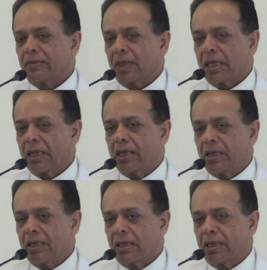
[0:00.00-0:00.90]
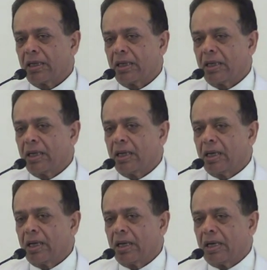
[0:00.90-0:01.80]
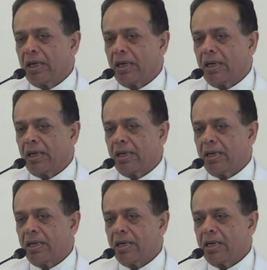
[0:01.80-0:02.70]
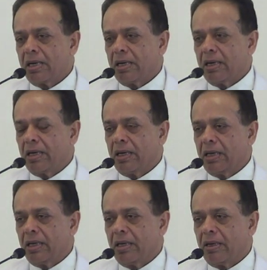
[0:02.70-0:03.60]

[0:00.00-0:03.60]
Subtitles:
No one is speaking in this clip.